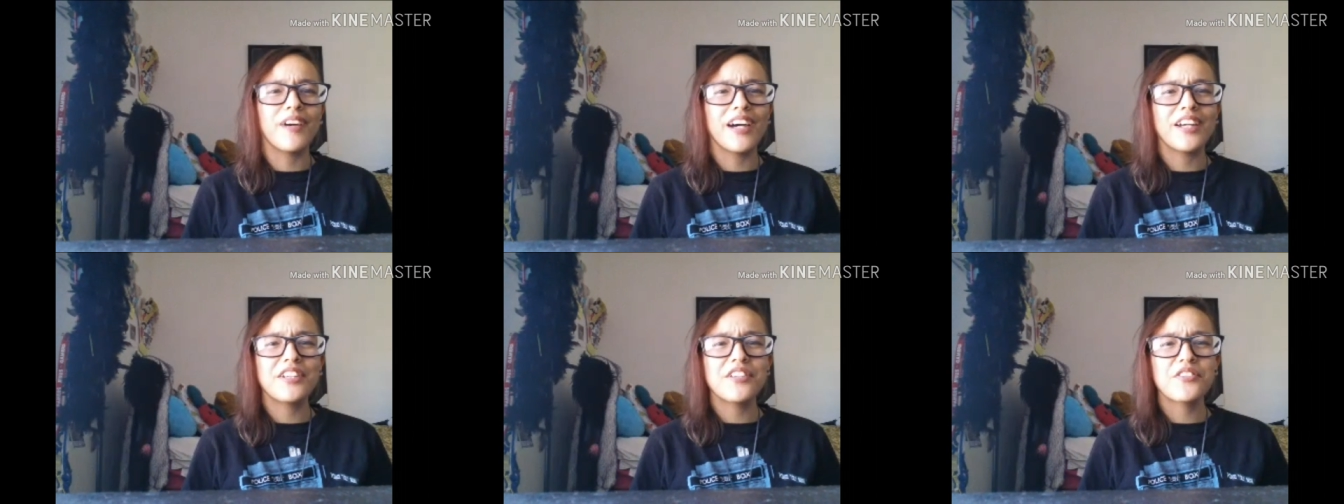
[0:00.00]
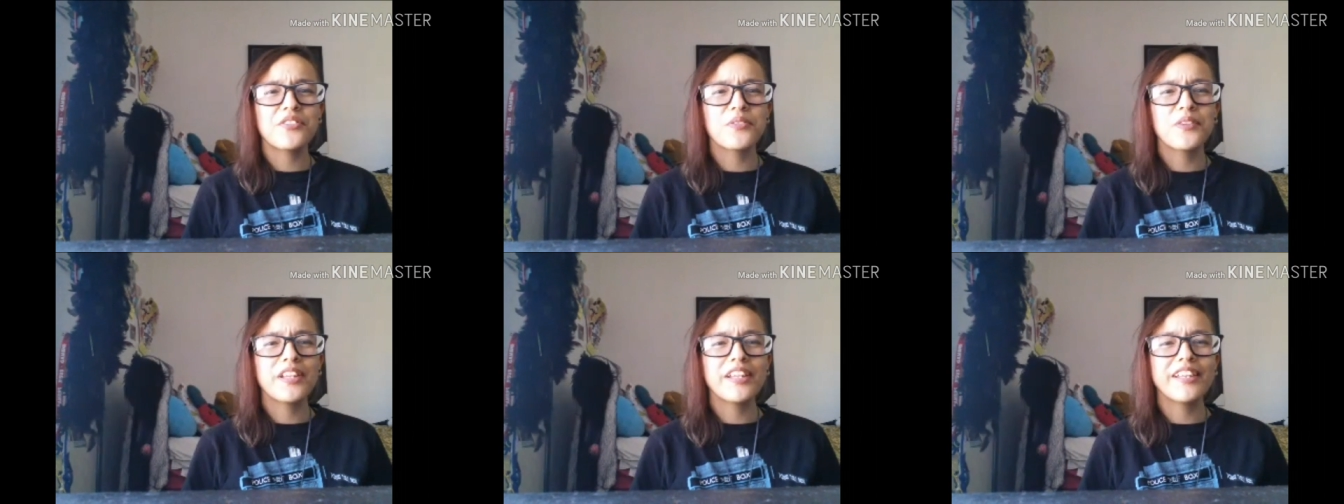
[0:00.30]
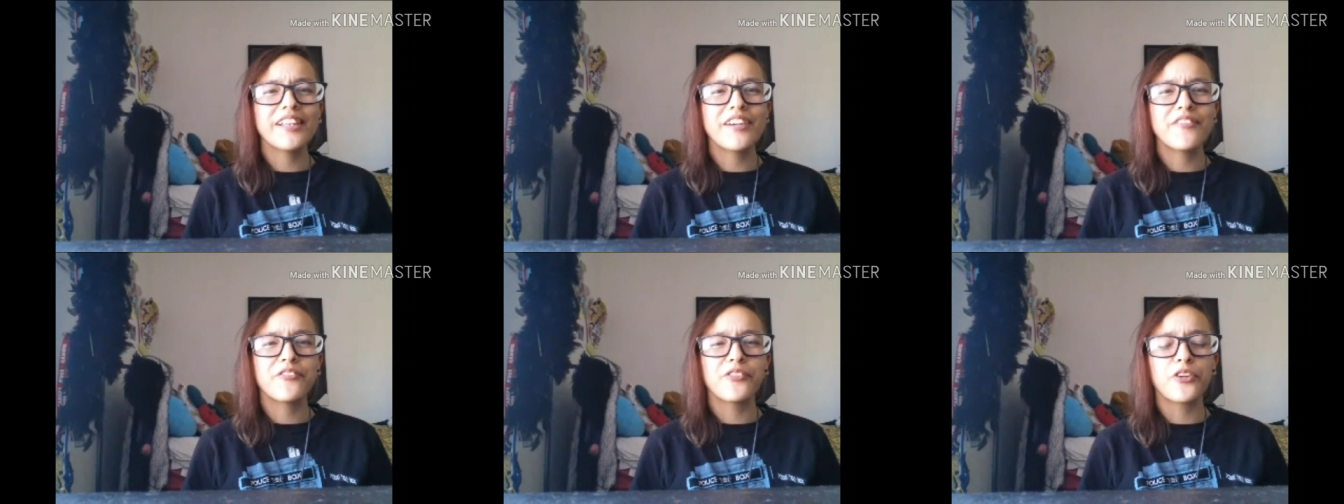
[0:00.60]
I just really
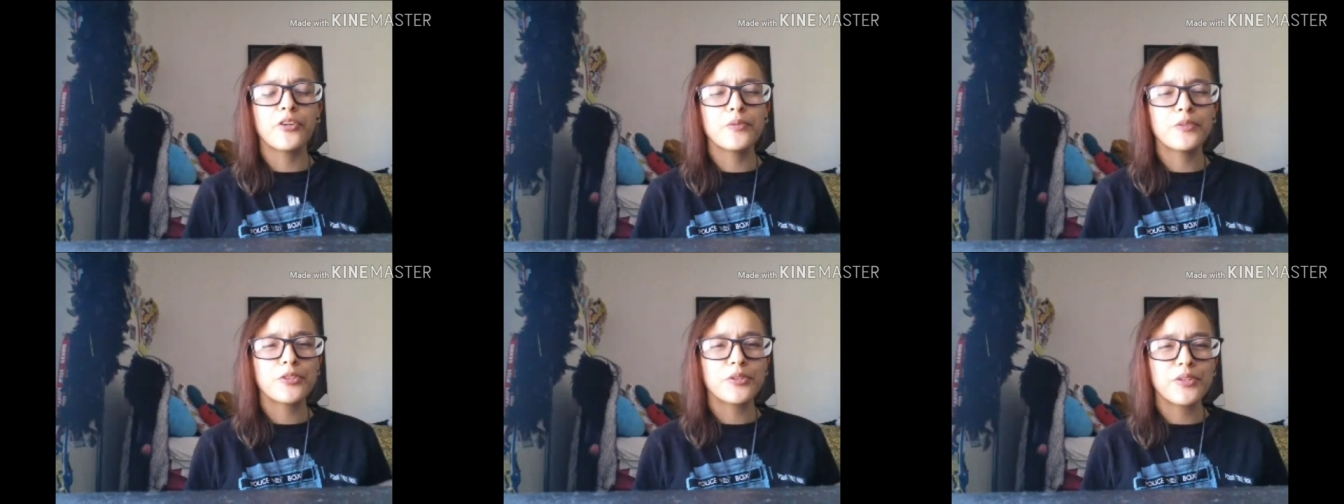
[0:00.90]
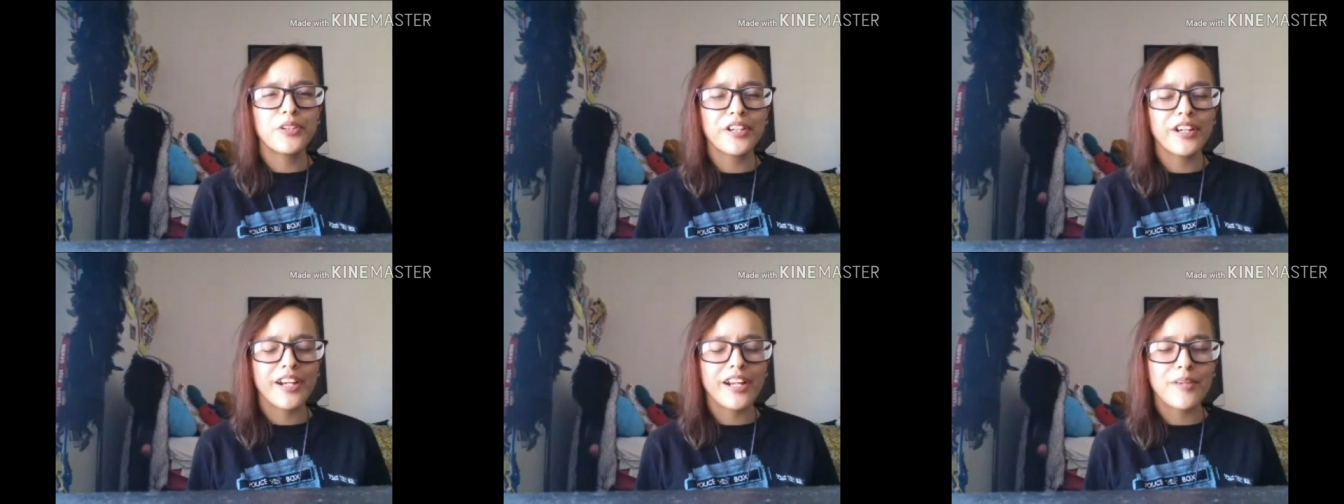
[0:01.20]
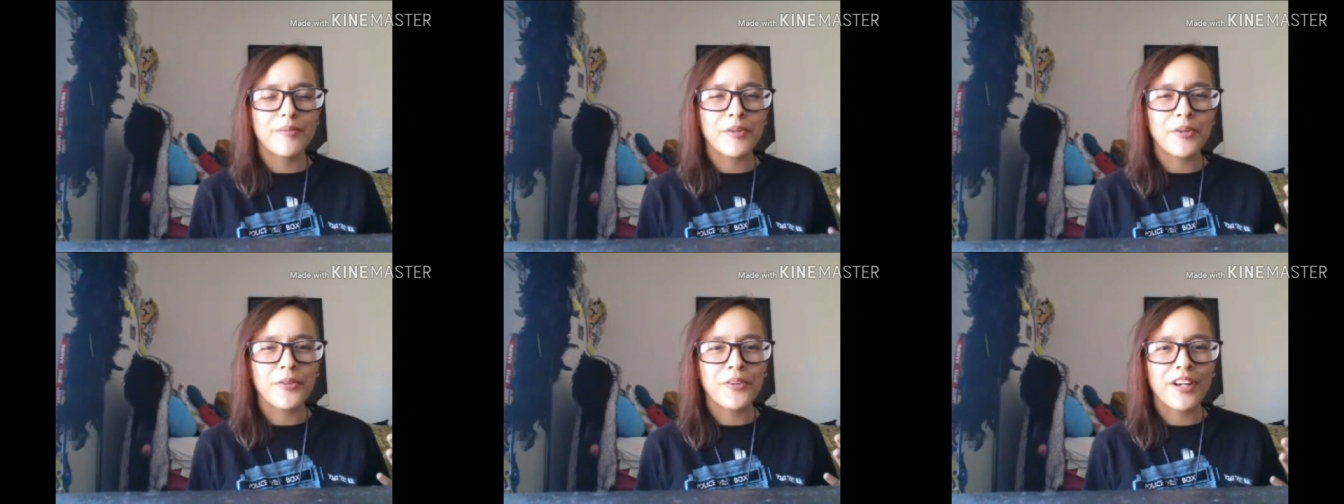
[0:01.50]
love Warp Tour, and
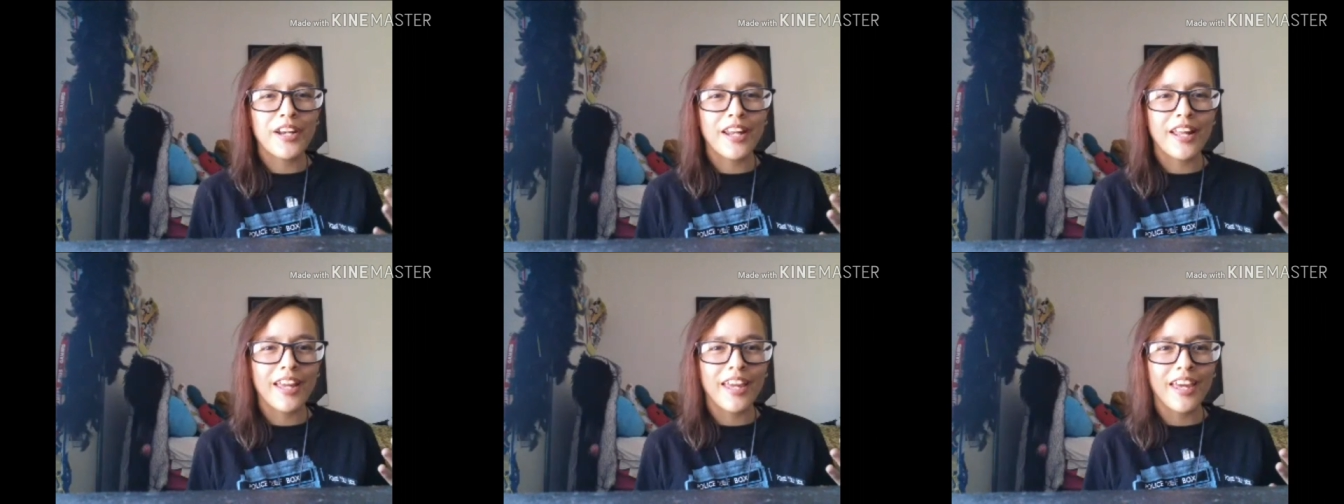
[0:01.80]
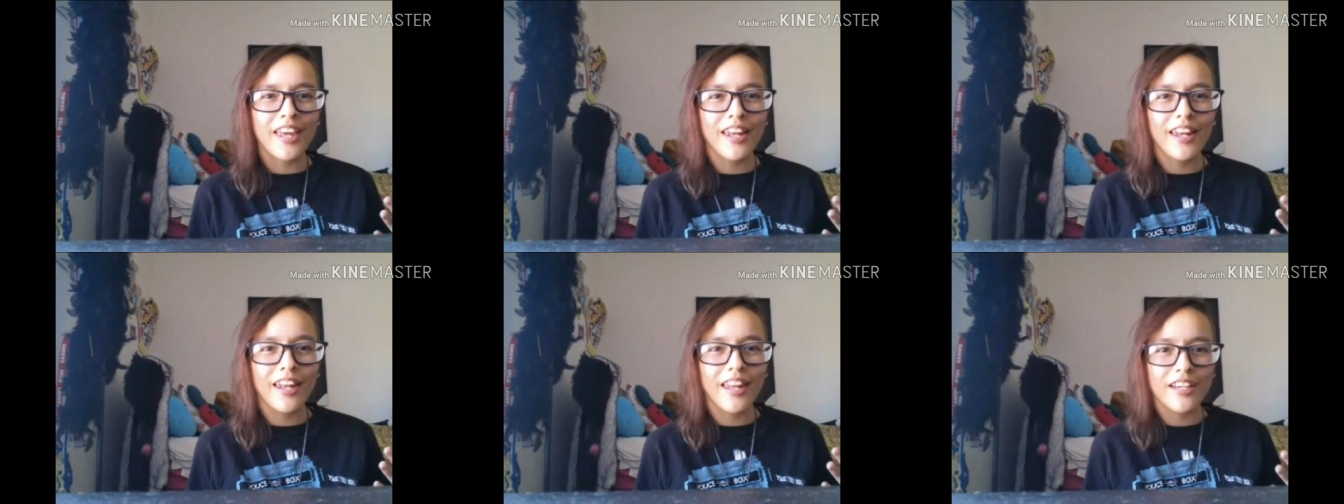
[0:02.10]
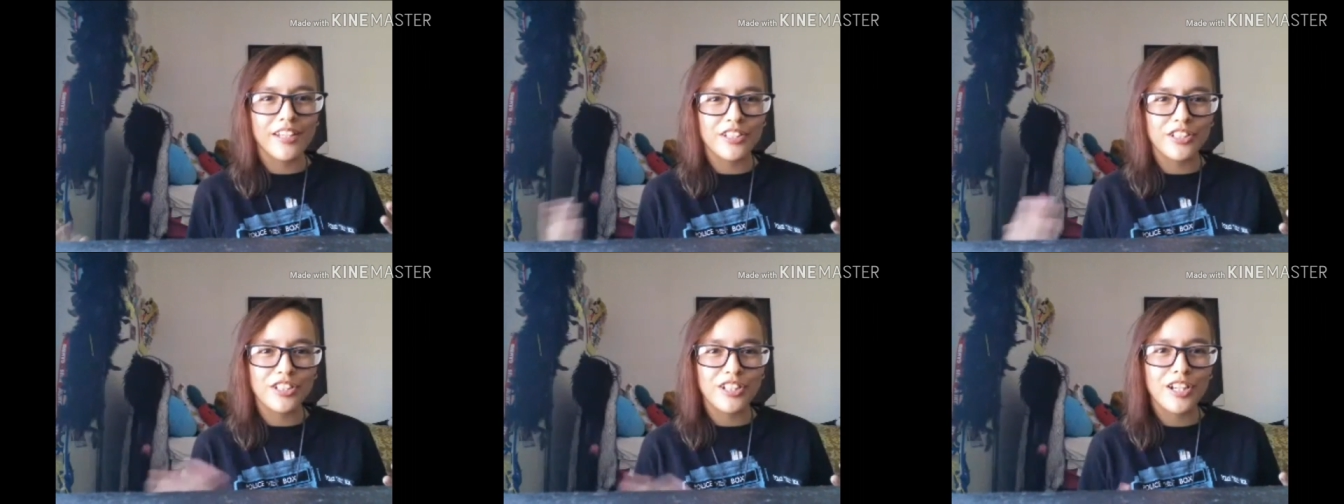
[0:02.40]
I'm going again
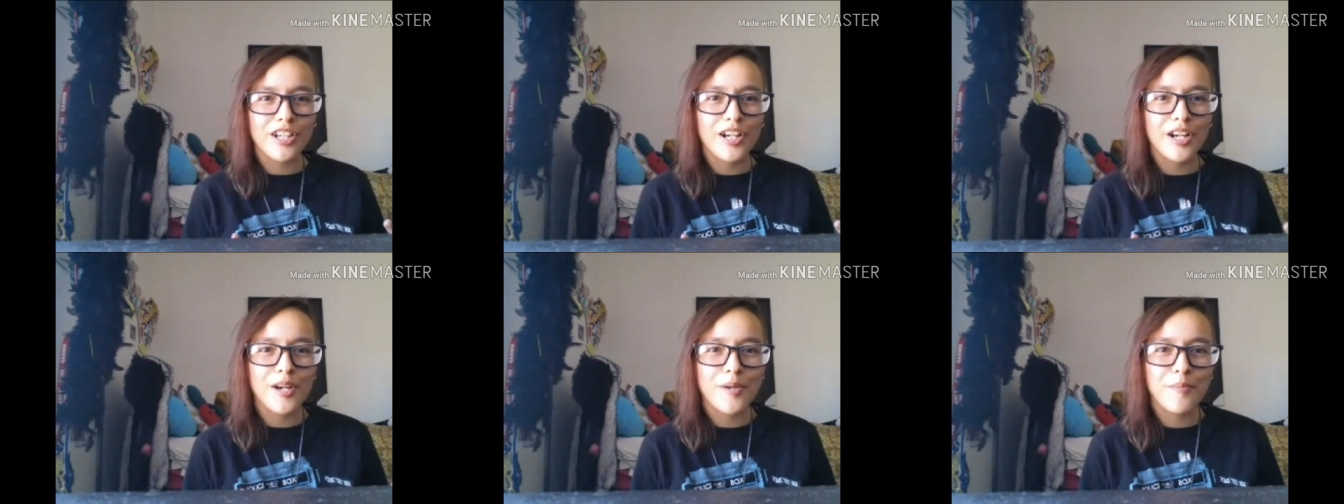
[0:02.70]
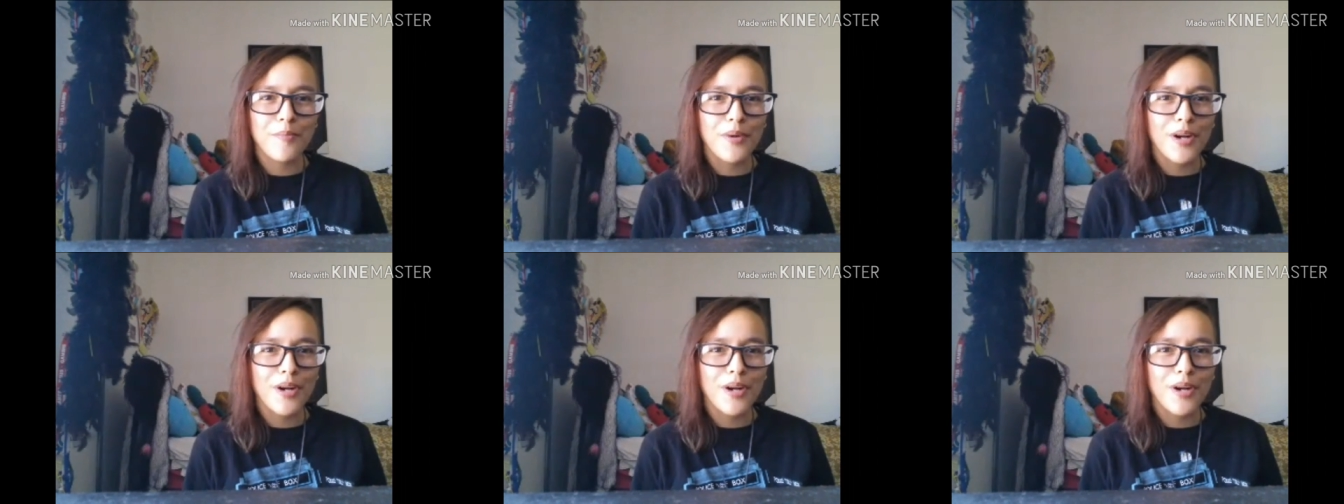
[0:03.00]
next year,